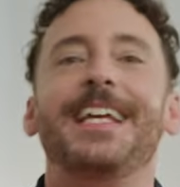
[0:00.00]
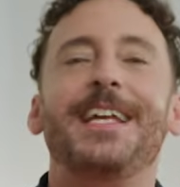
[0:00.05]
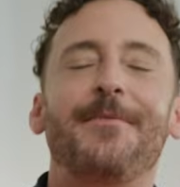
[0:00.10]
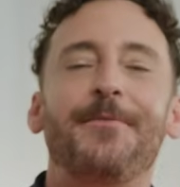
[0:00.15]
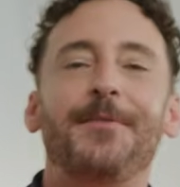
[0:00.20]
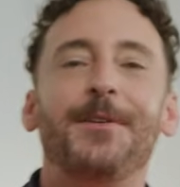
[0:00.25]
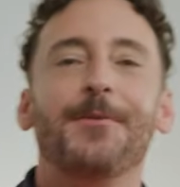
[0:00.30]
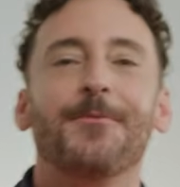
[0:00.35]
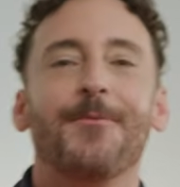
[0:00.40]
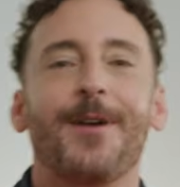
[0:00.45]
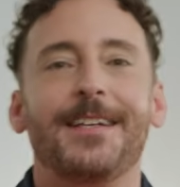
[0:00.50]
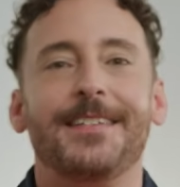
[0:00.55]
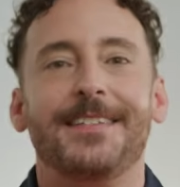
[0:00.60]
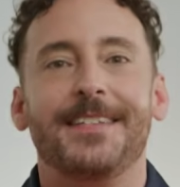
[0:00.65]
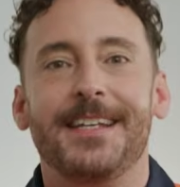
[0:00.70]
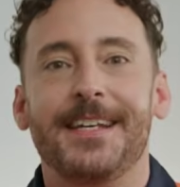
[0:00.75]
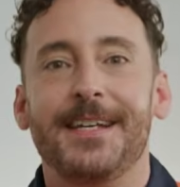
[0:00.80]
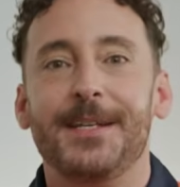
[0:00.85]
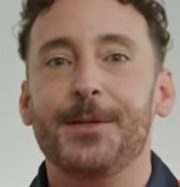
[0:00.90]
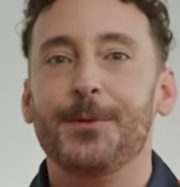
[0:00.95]
if you're
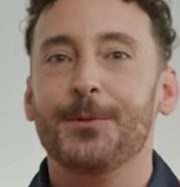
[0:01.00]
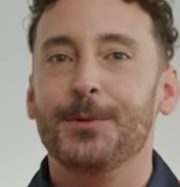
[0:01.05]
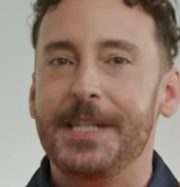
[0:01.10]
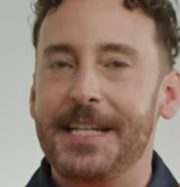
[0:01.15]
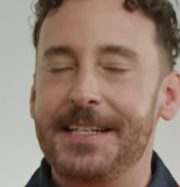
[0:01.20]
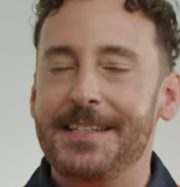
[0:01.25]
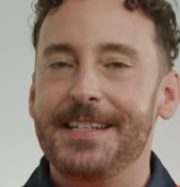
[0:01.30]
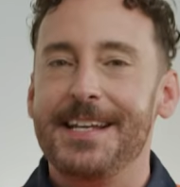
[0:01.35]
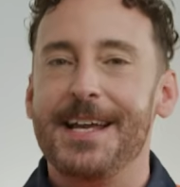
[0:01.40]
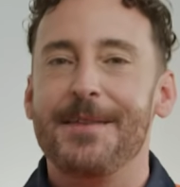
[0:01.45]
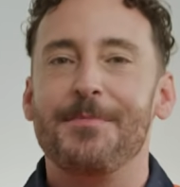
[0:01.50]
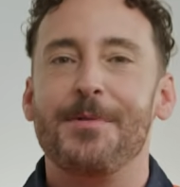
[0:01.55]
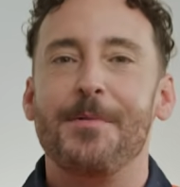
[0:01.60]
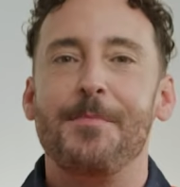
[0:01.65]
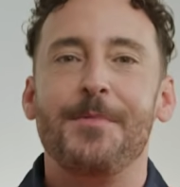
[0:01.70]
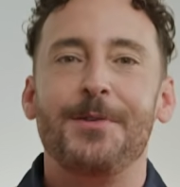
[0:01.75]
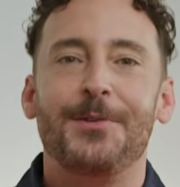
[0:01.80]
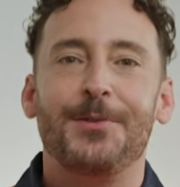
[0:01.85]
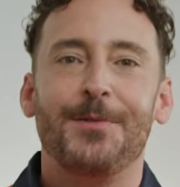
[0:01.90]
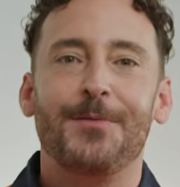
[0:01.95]
renting, you'll need to get
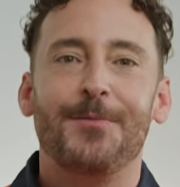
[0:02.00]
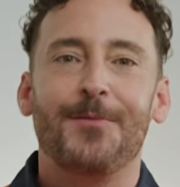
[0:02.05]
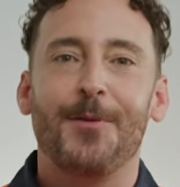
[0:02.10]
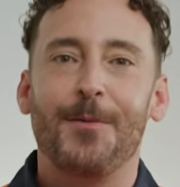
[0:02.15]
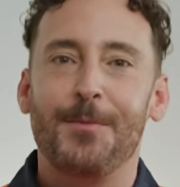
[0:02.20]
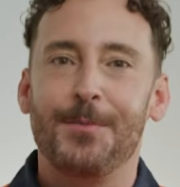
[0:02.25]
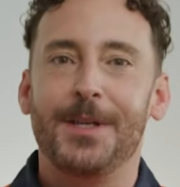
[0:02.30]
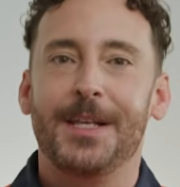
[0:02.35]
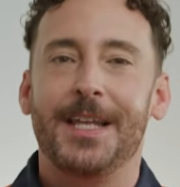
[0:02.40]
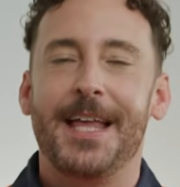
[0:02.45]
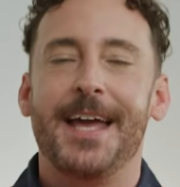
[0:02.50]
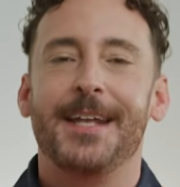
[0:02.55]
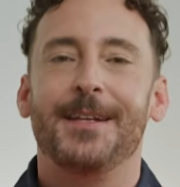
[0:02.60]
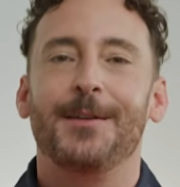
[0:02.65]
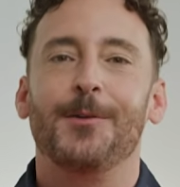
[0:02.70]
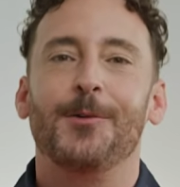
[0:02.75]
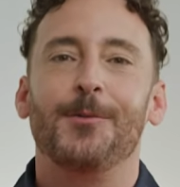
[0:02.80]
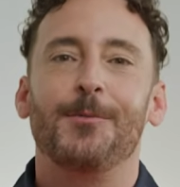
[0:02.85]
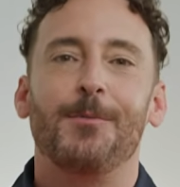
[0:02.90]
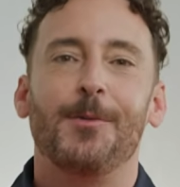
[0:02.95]
permission from your
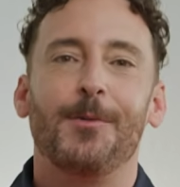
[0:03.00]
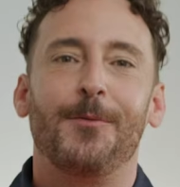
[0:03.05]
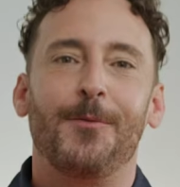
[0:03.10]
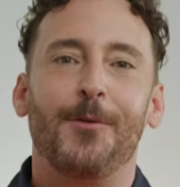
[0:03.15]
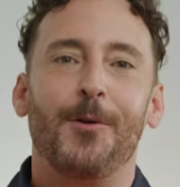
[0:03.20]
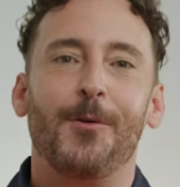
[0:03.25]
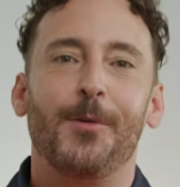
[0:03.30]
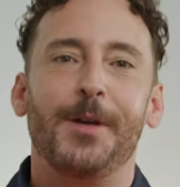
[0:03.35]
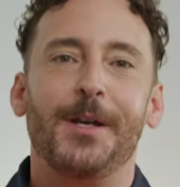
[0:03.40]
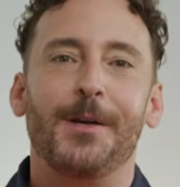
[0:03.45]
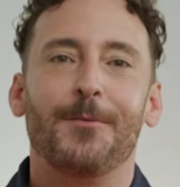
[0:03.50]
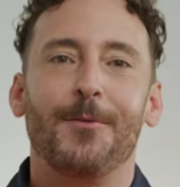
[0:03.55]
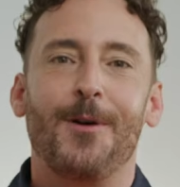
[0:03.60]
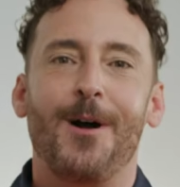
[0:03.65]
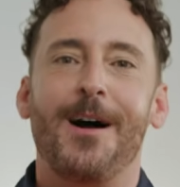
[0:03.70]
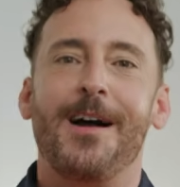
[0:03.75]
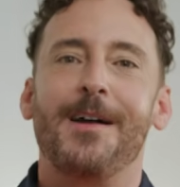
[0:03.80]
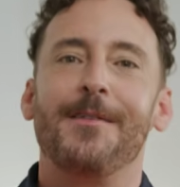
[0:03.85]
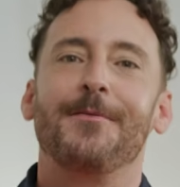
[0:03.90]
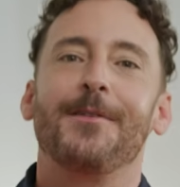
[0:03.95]
landlord before we
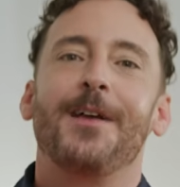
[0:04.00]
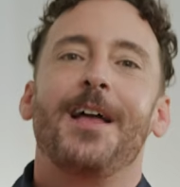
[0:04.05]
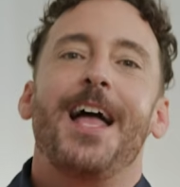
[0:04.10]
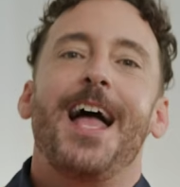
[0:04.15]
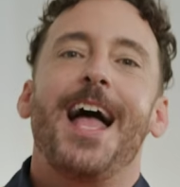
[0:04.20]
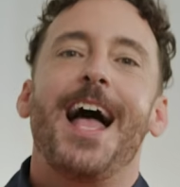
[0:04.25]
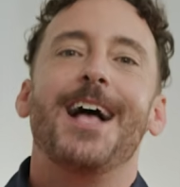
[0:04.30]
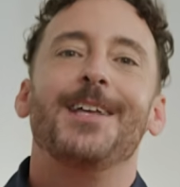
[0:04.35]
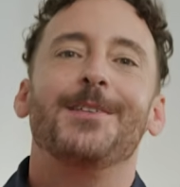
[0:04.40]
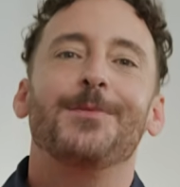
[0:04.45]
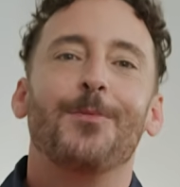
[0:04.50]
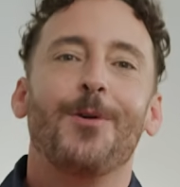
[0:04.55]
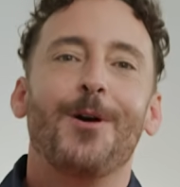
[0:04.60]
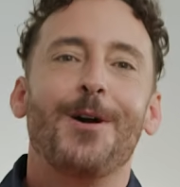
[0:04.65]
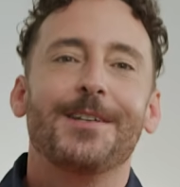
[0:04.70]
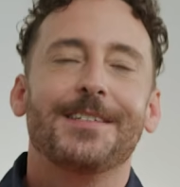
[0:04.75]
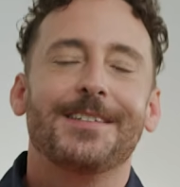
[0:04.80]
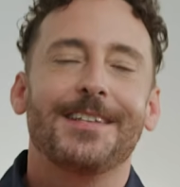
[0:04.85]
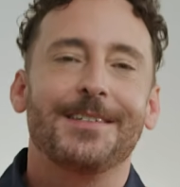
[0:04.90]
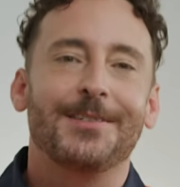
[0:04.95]
arrive, as
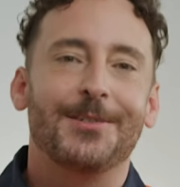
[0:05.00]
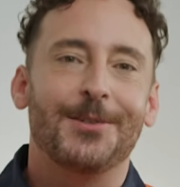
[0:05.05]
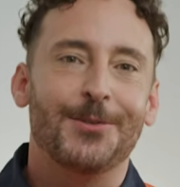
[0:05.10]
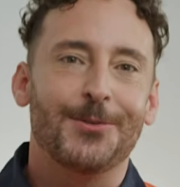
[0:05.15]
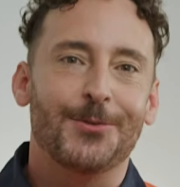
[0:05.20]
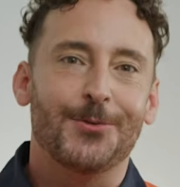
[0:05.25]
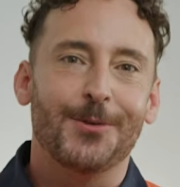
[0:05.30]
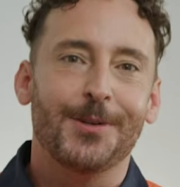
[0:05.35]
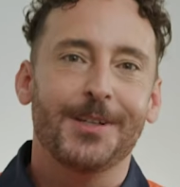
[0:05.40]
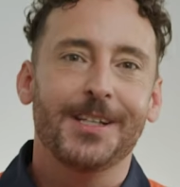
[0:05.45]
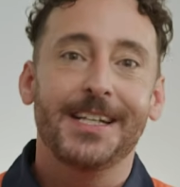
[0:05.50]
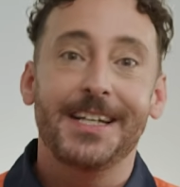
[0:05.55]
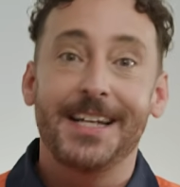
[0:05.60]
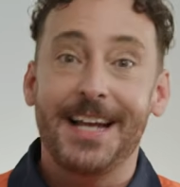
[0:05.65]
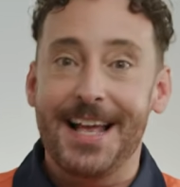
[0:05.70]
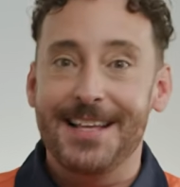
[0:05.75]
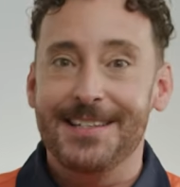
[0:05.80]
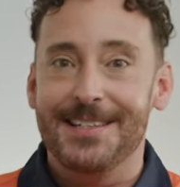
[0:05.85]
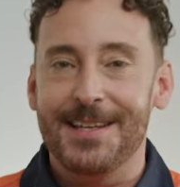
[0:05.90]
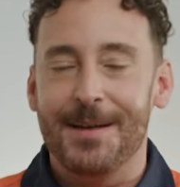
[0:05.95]
work such as drilling
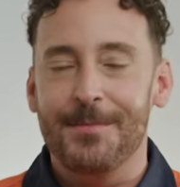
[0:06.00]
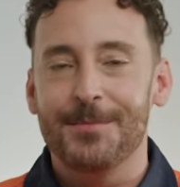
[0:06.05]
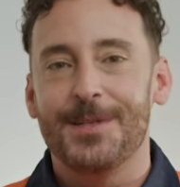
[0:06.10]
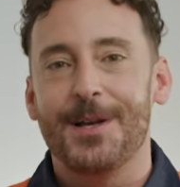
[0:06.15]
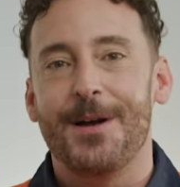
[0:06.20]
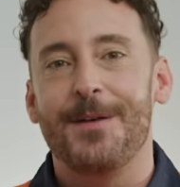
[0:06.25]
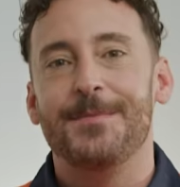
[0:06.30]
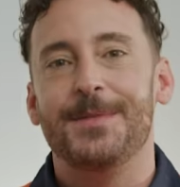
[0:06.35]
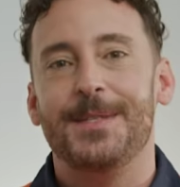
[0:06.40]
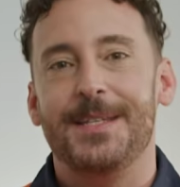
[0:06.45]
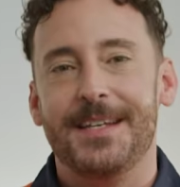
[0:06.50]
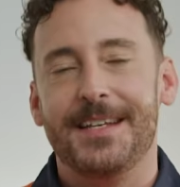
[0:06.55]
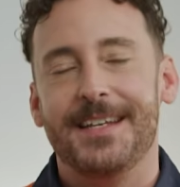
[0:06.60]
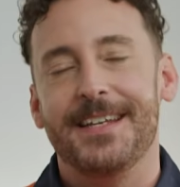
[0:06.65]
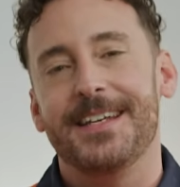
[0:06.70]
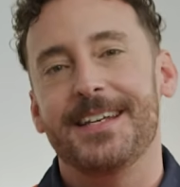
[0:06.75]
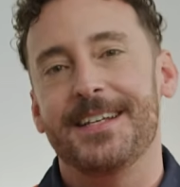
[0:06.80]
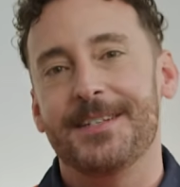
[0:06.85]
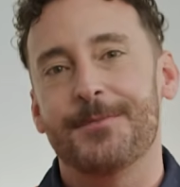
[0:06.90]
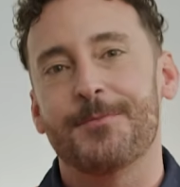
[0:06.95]
and sometimes
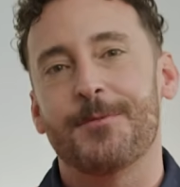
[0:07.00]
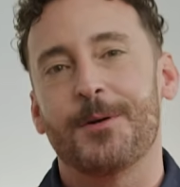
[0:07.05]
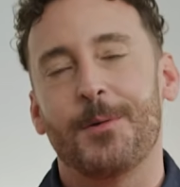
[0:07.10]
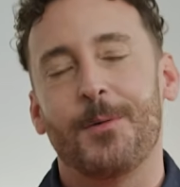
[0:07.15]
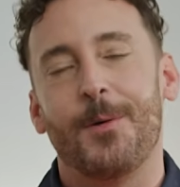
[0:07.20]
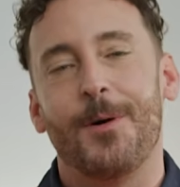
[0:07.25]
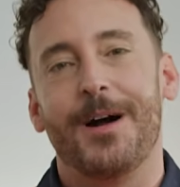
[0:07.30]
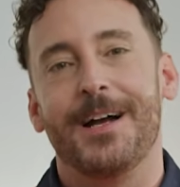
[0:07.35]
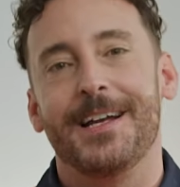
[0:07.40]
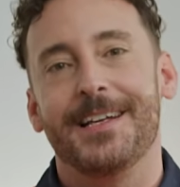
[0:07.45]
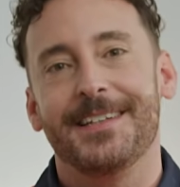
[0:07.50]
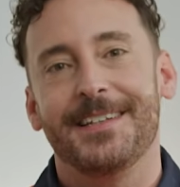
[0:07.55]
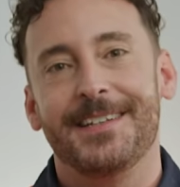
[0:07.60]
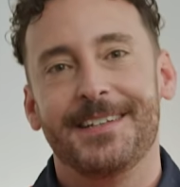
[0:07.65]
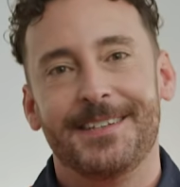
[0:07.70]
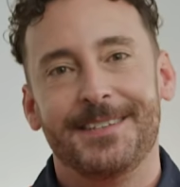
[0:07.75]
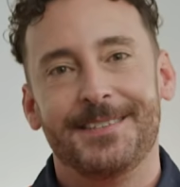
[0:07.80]
digging is required.